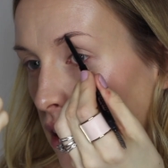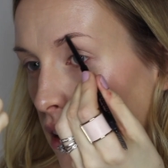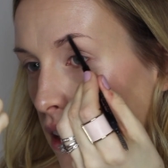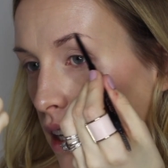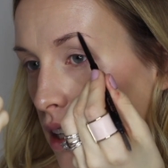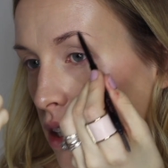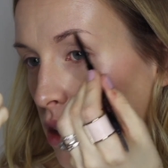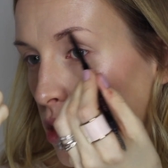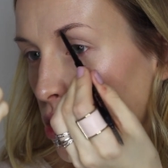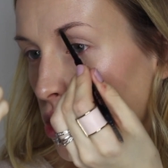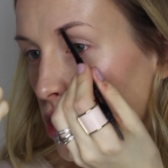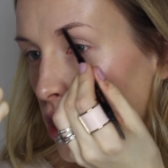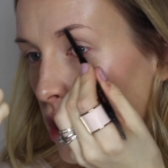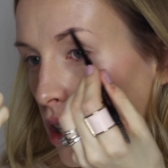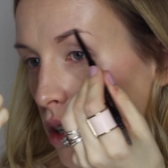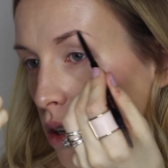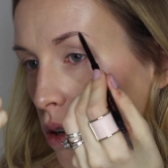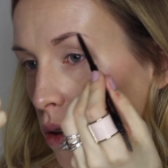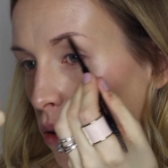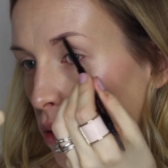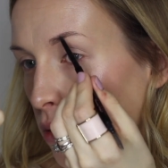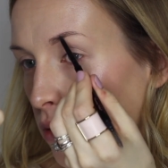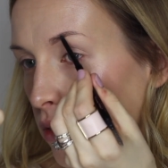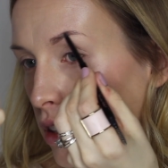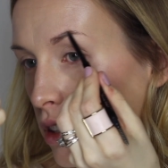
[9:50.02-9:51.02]
I usually
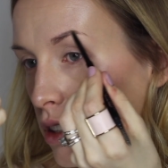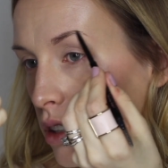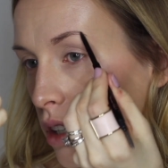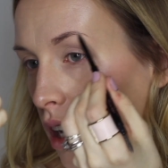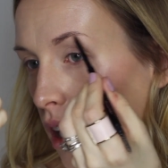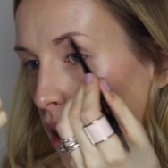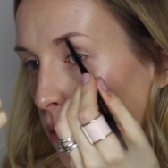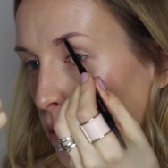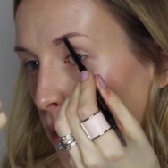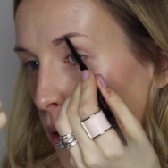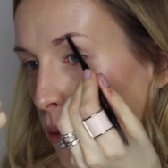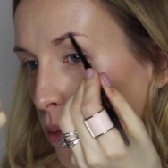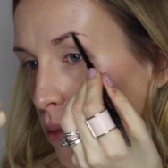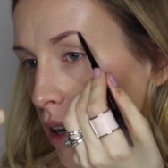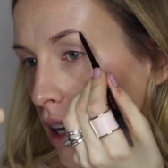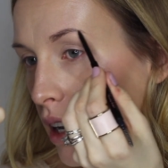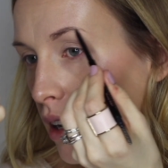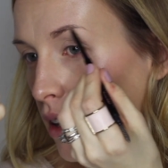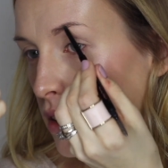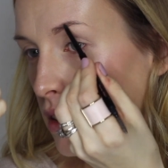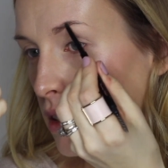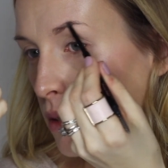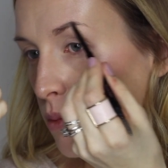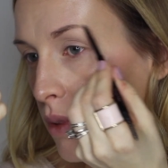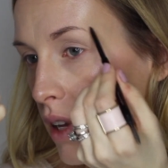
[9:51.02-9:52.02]
overdraw my
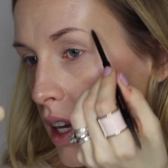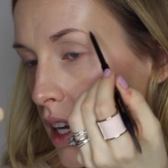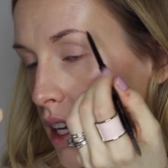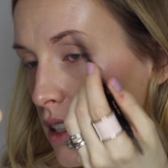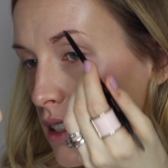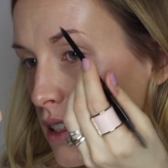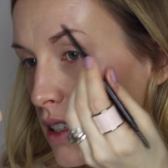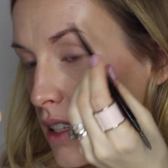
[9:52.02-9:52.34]
brows a bit.